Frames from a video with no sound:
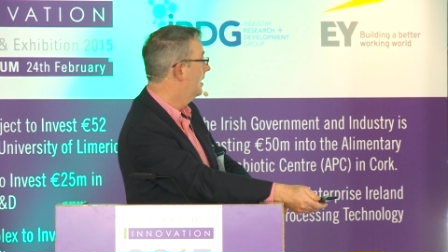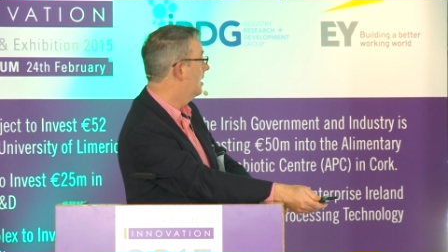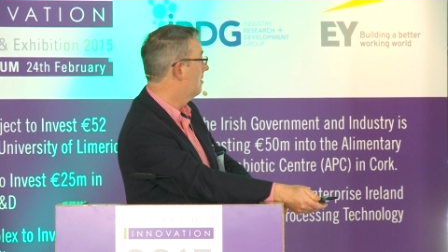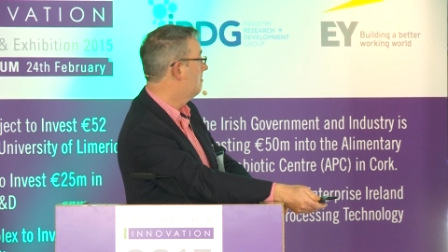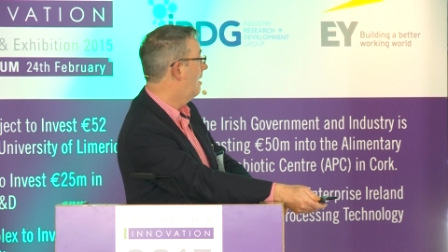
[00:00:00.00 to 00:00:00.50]

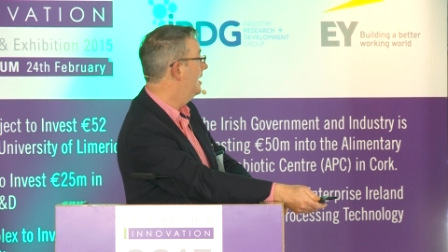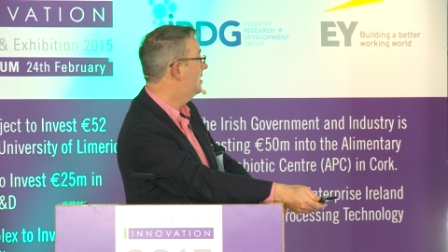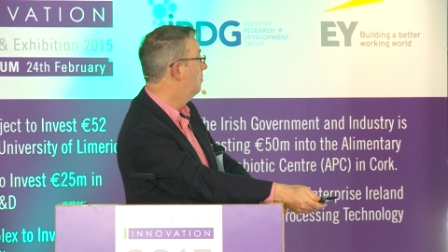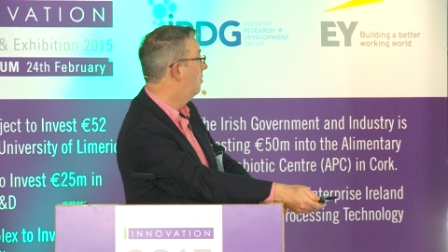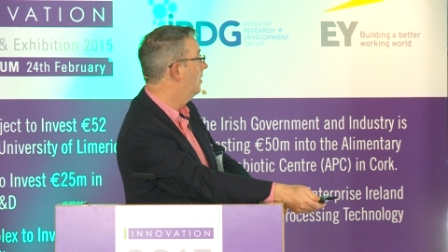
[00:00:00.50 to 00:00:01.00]
The
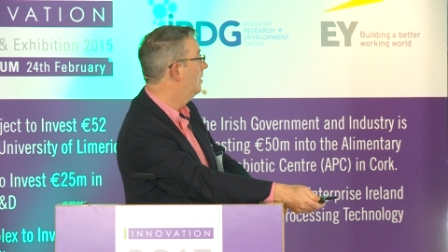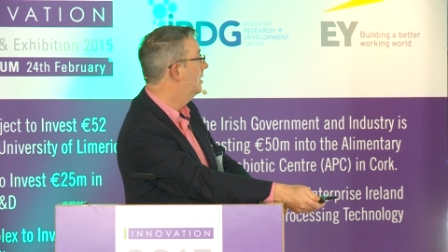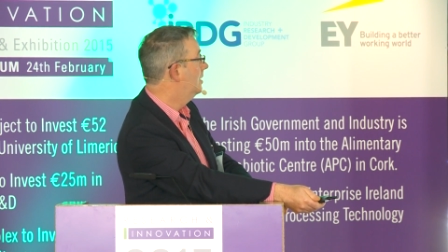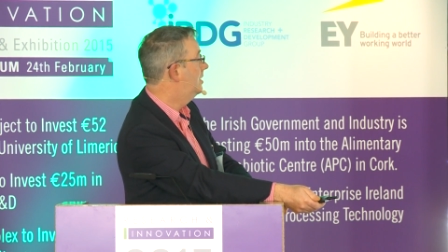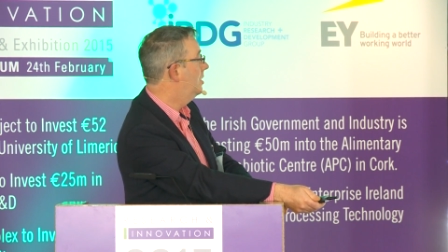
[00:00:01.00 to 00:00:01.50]
Horizon 1,
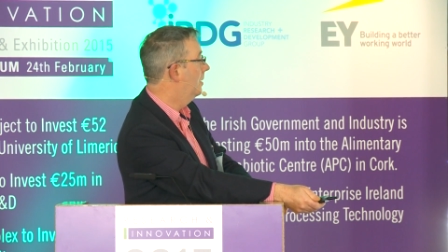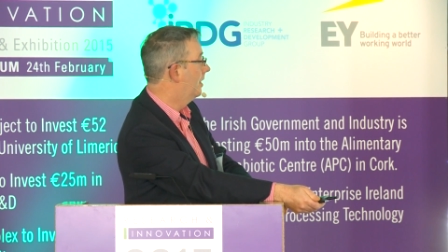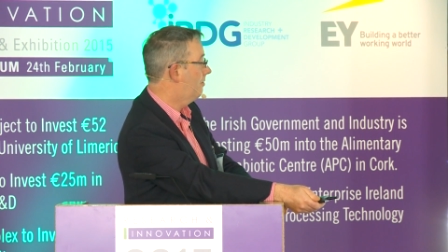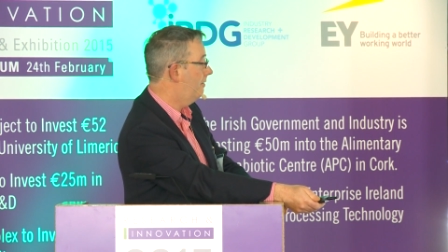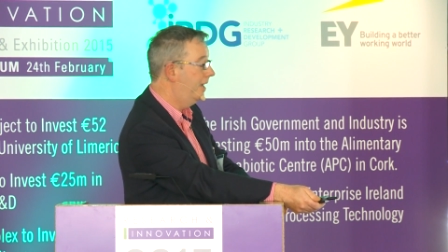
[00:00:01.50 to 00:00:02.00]
2,
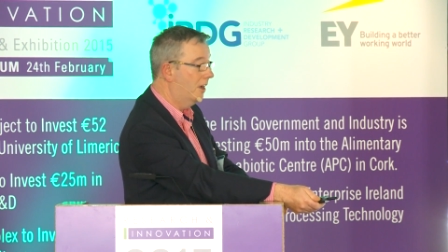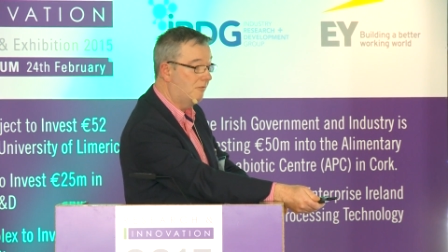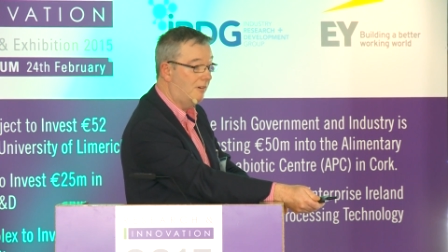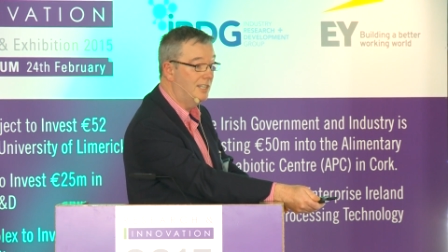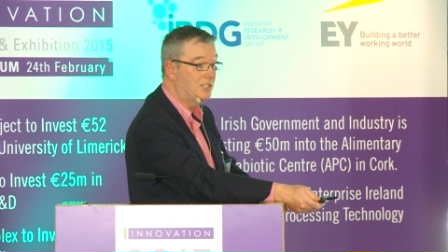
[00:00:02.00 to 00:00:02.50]
and 3.
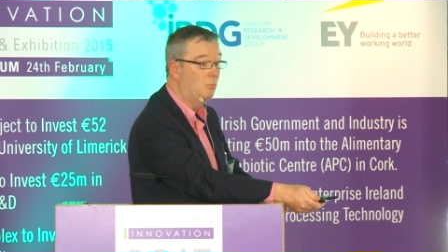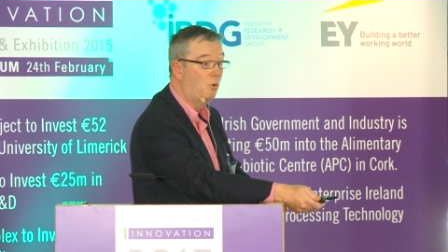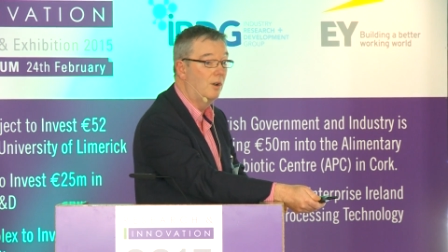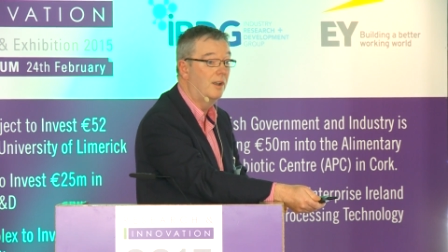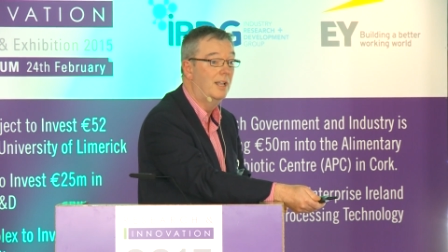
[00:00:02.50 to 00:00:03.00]
Horizon
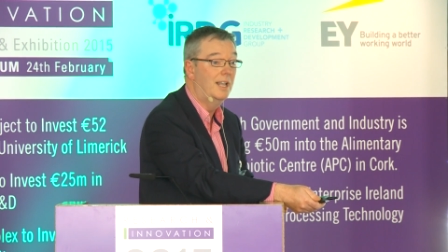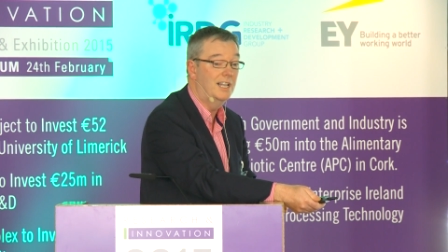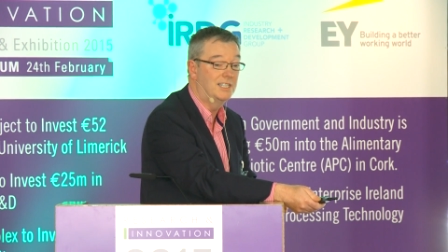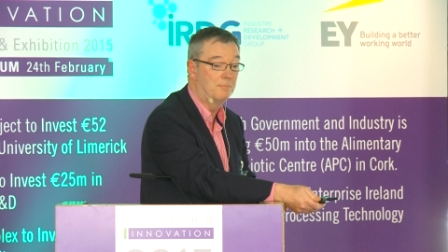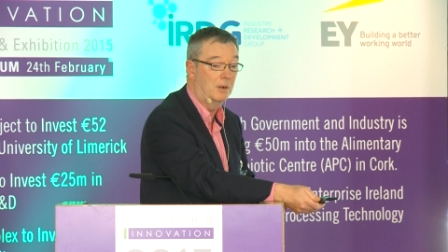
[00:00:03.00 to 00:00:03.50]
1
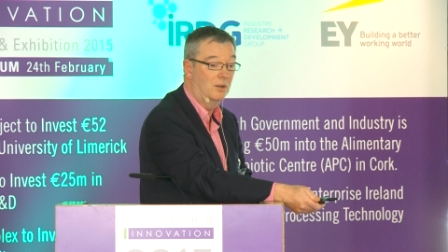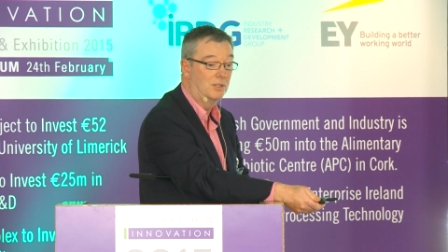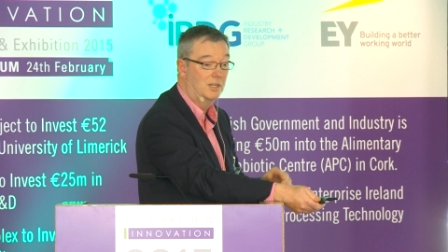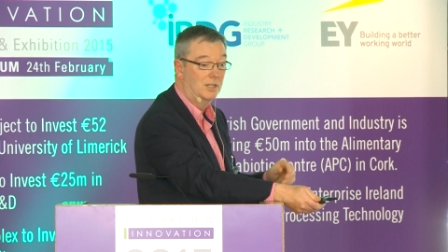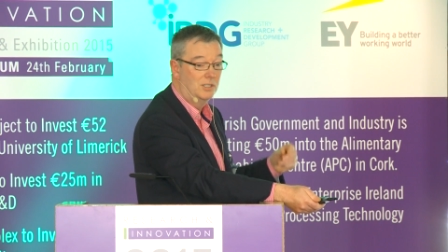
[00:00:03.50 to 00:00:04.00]
is
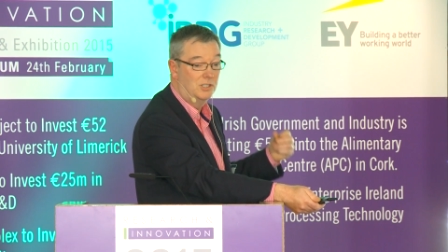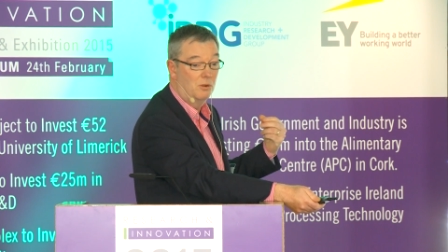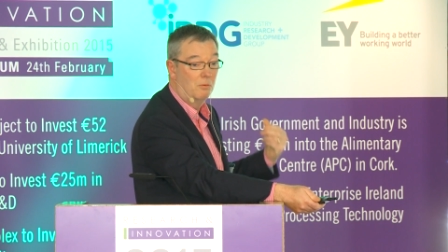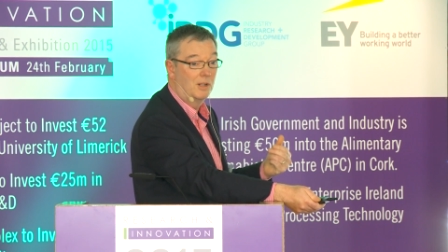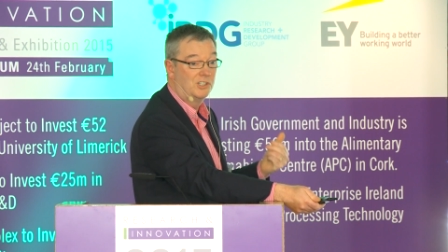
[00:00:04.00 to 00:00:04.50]
about
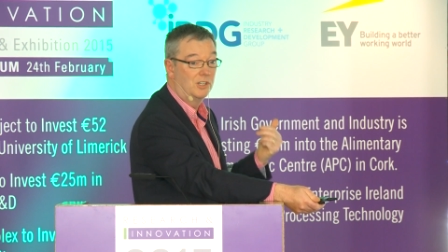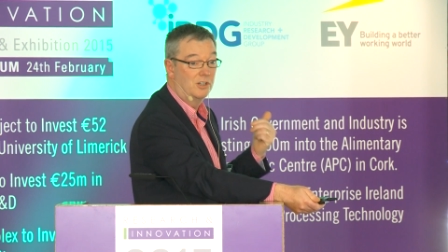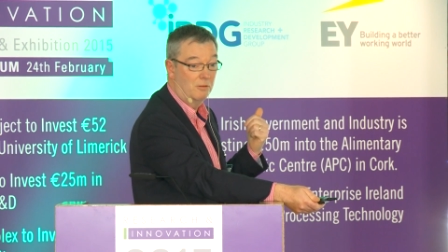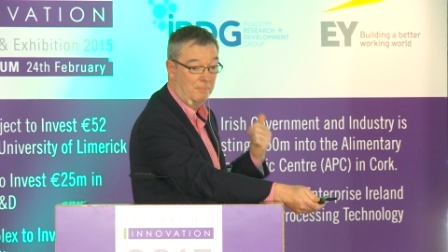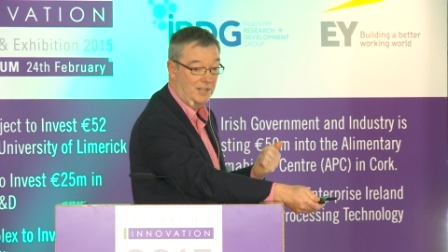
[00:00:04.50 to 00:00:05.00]
doing what you
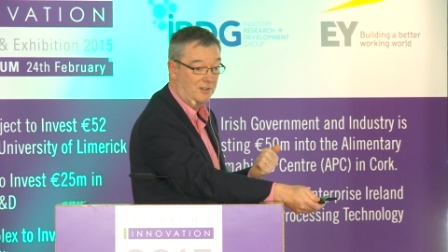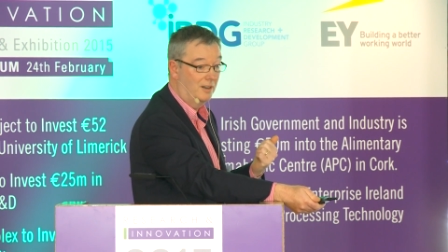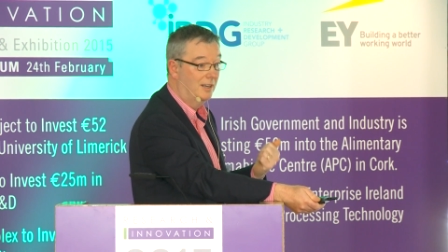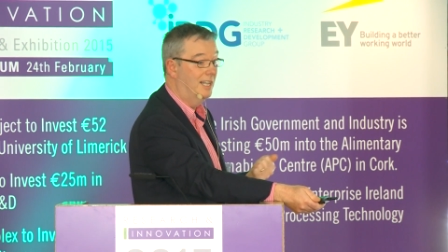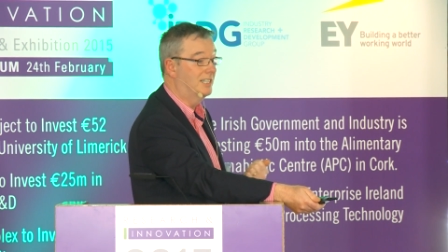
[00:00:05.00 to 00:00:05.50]
do better.
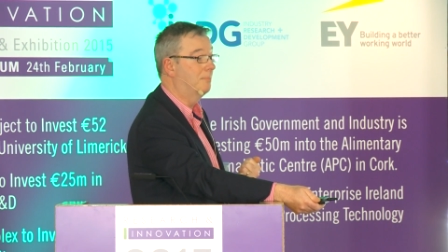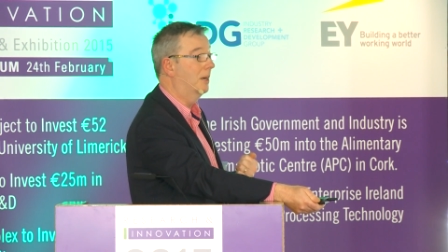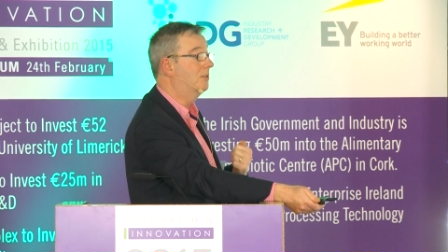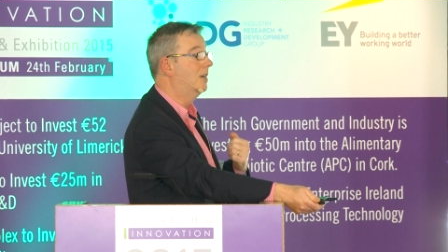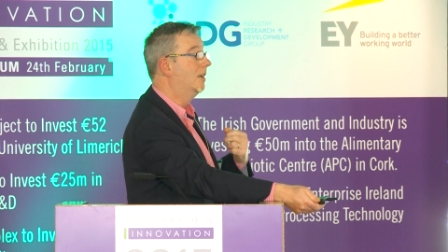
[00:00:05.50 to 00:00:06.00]
It's
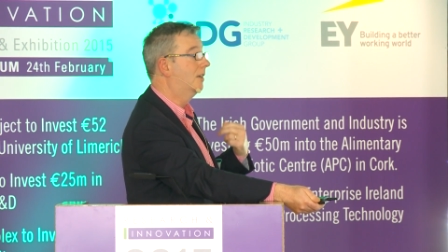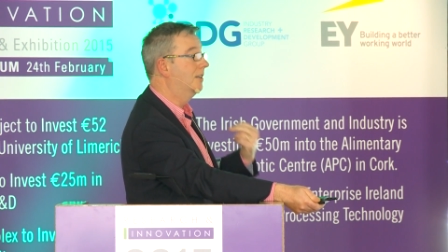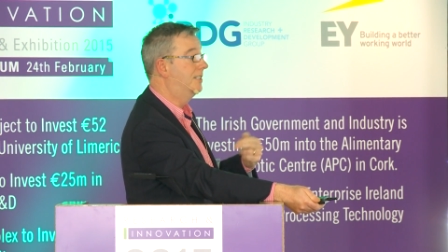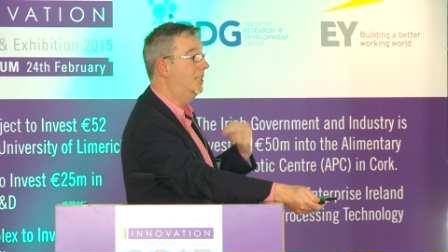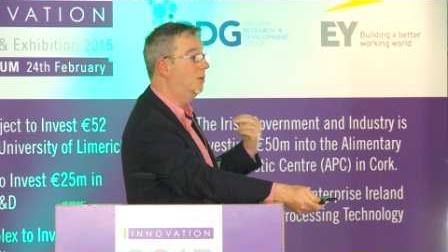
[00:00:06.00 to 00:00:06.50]
about
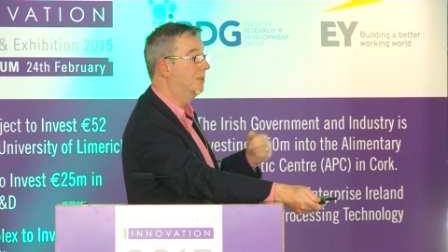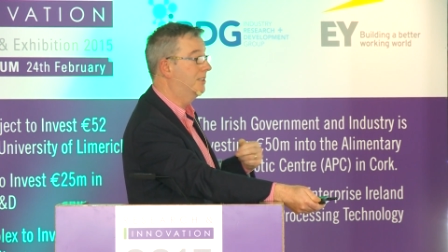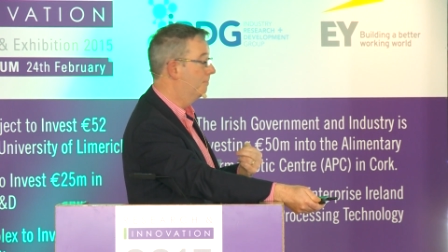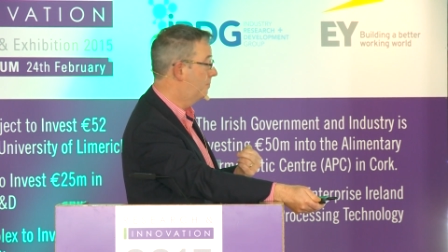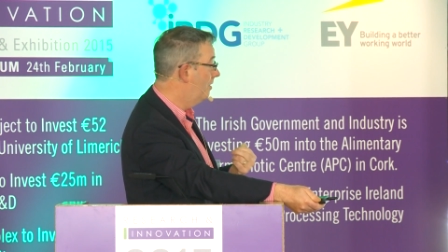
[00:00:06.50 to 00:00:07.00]
continuous
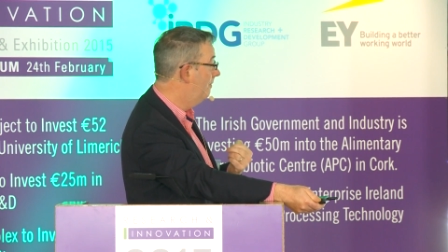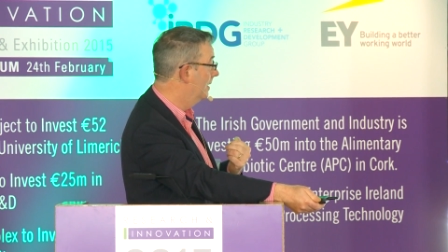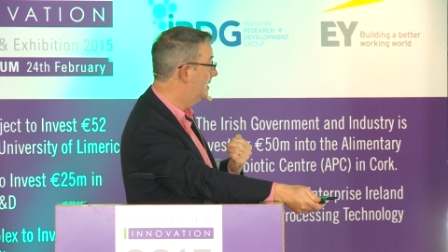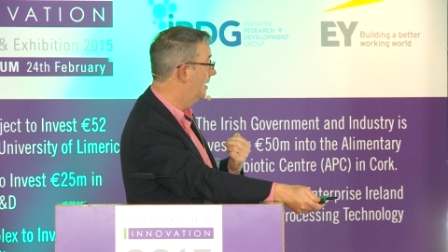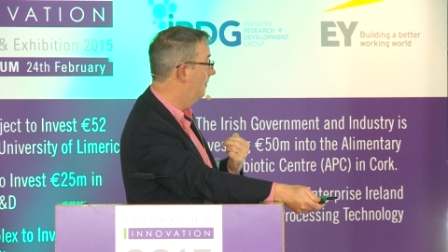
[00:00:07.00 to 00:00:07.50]

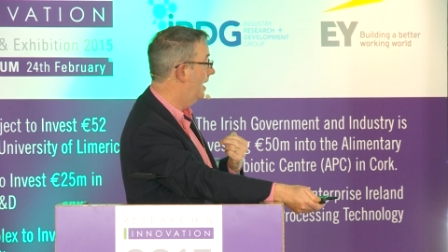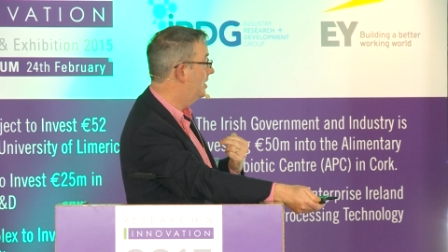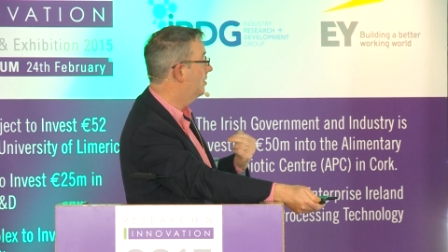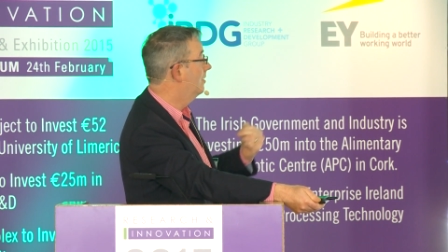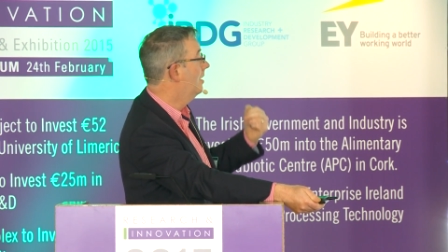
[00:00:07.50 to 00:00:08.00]
improvement innovation.